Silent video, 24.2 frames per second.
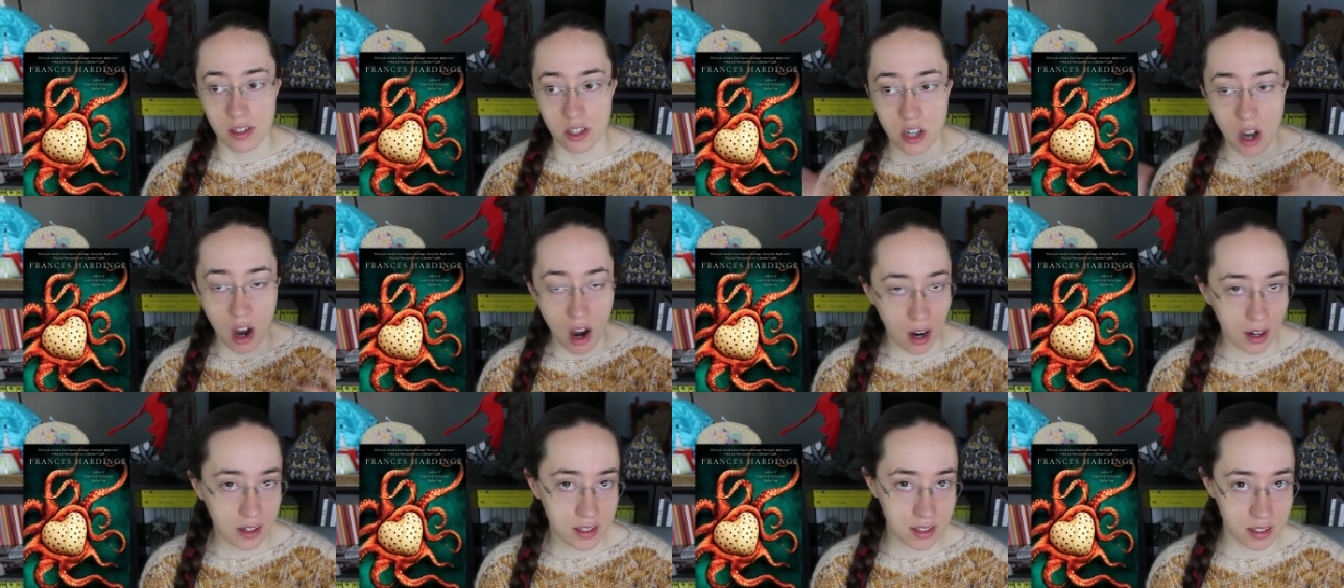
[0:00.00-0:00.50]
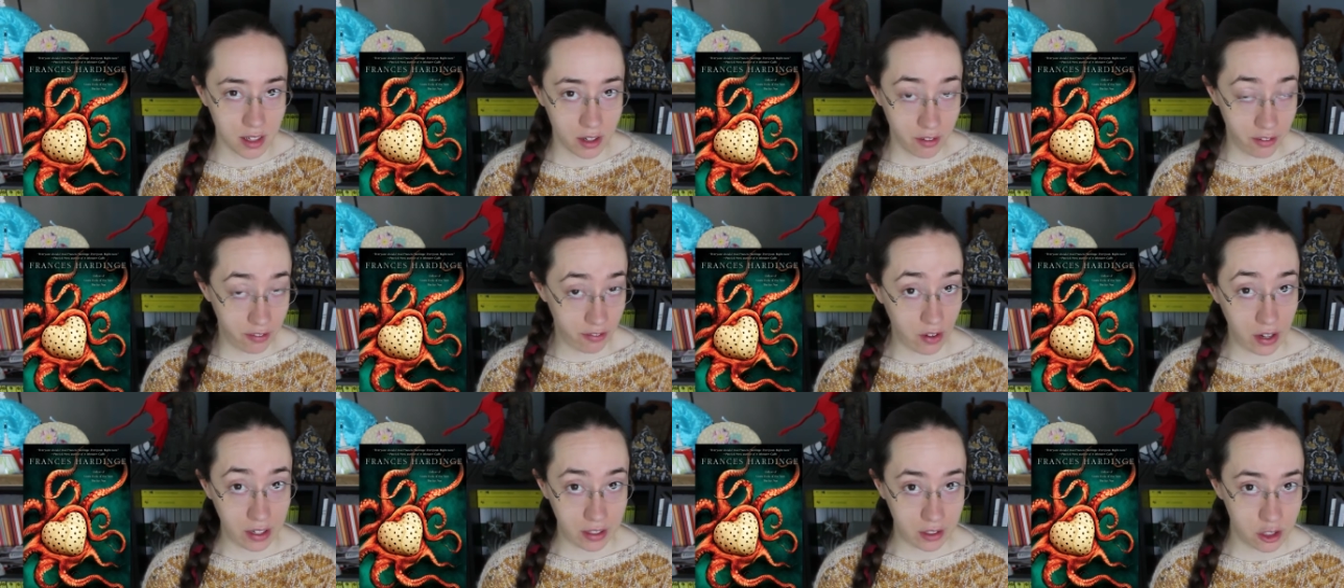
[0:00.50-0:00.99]
toxic
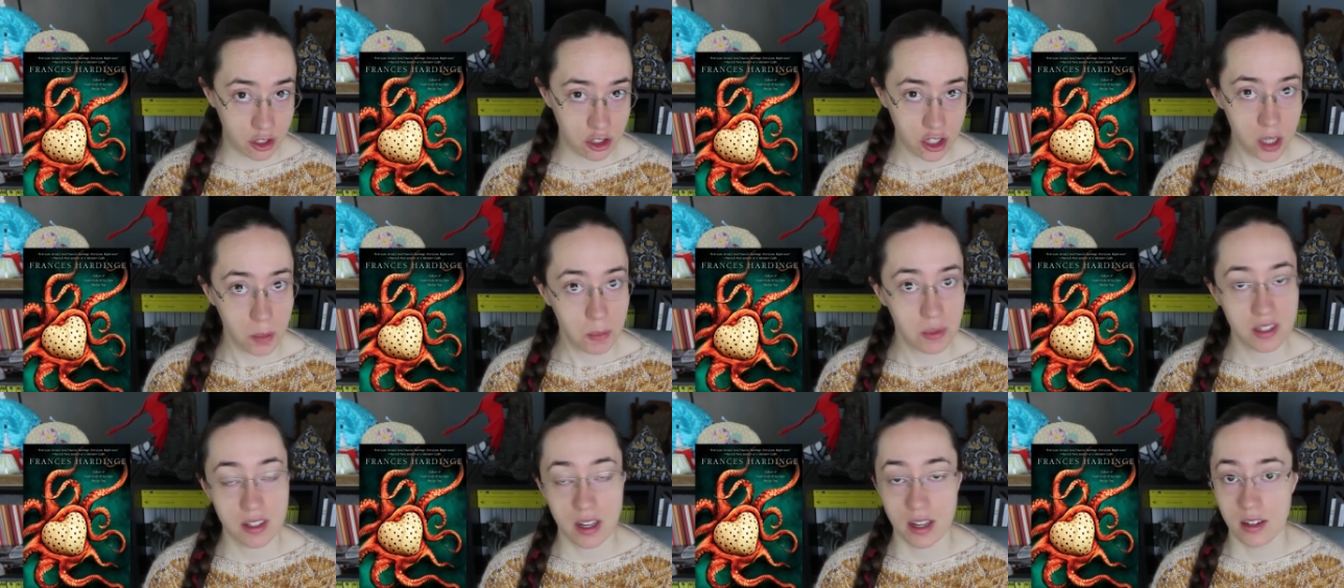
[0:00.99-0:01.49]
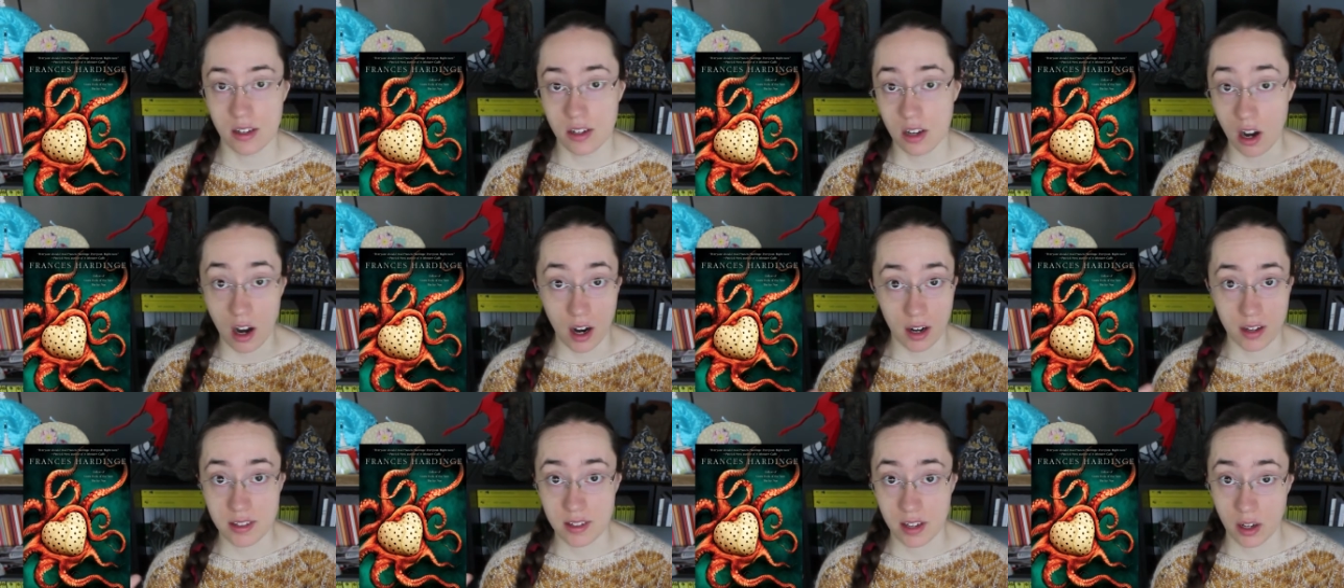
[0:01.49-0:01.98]
friendships and
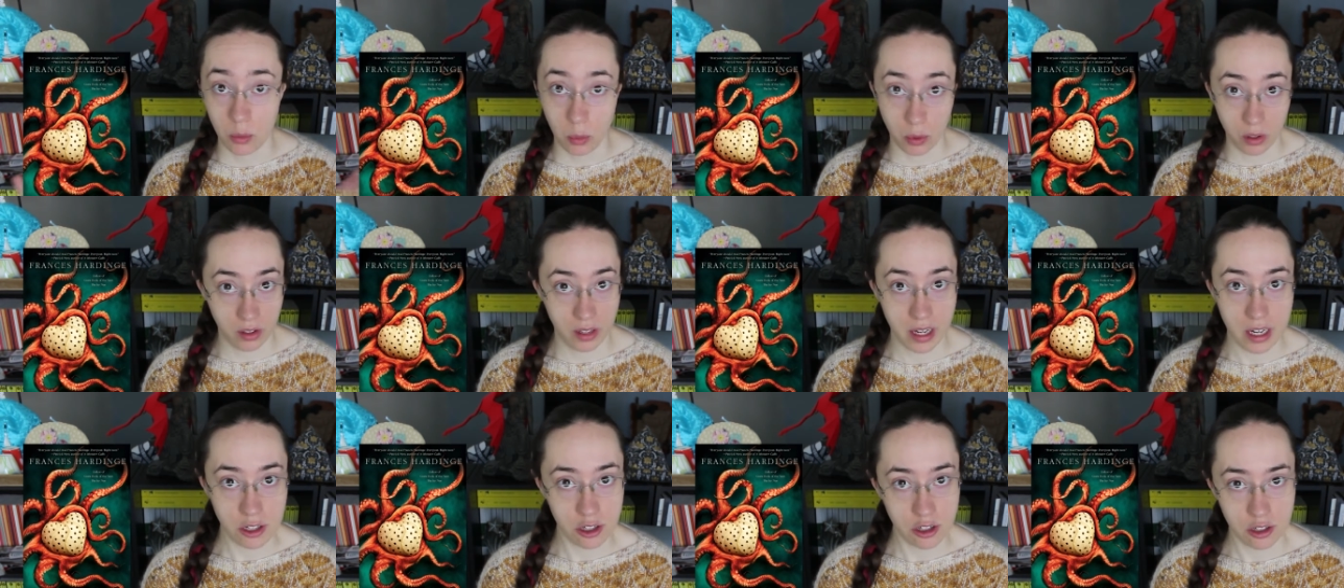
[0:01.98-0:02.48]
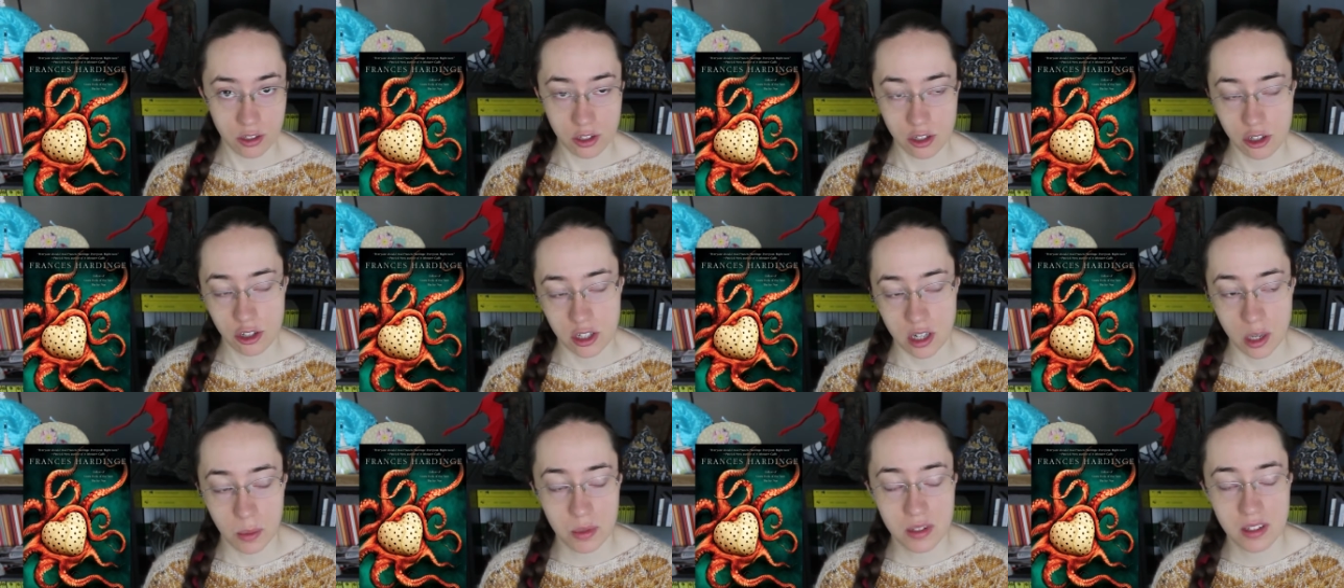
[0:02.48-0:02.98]
toxic
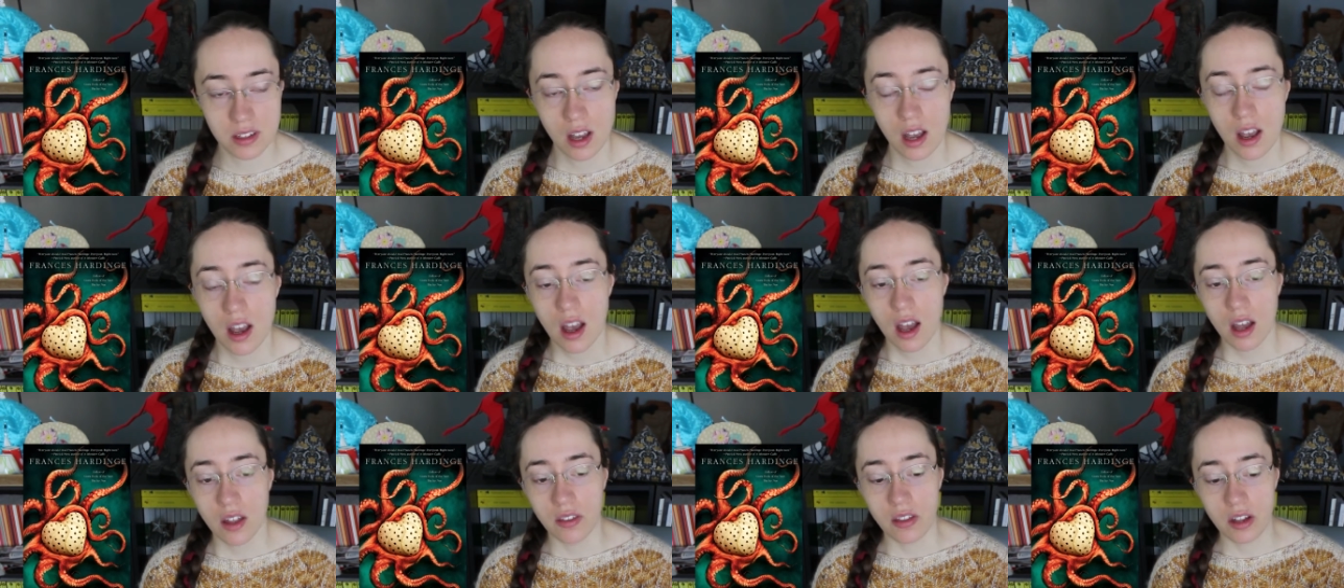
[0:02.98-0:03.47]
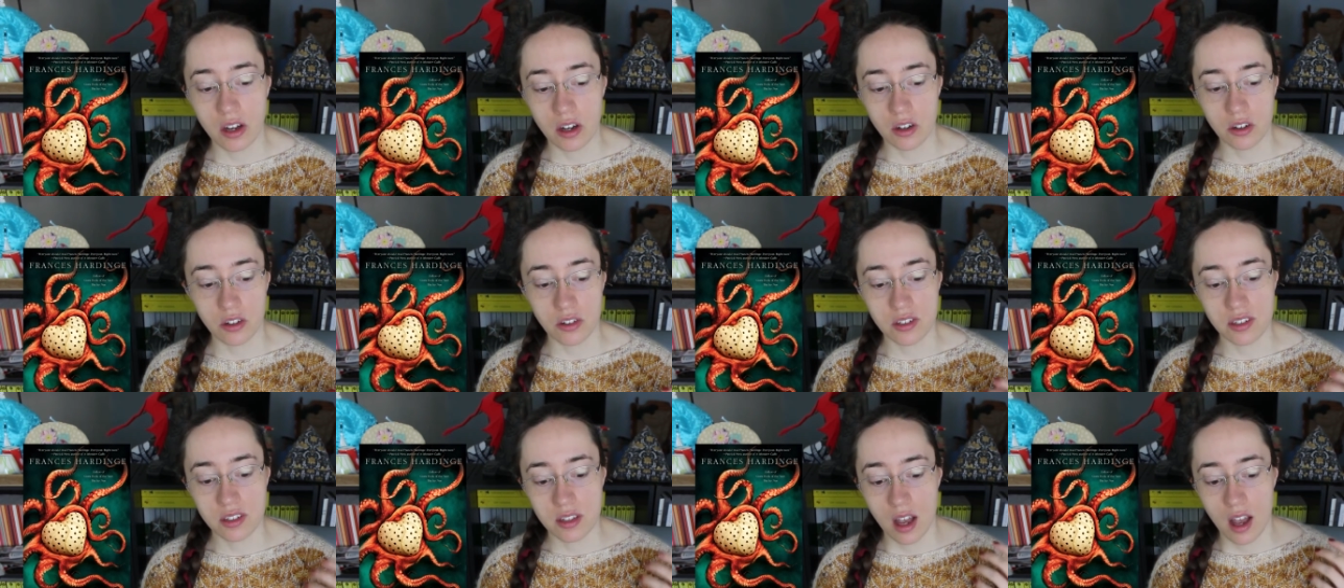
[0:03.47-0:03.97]
relationships.
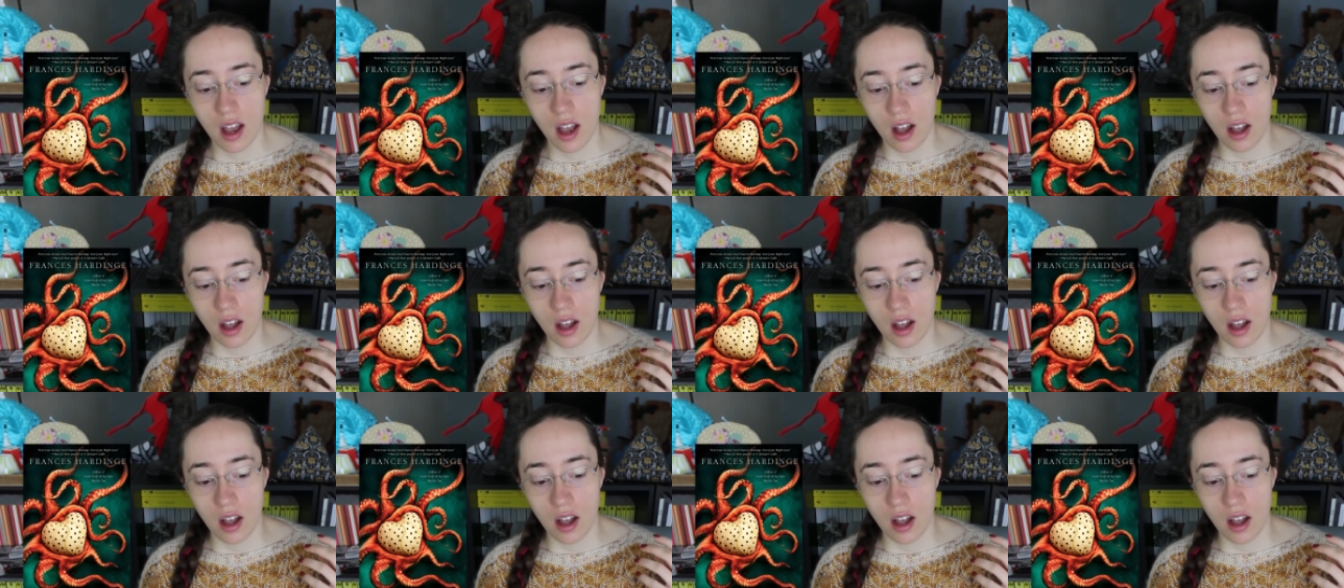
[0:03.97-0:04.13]
There's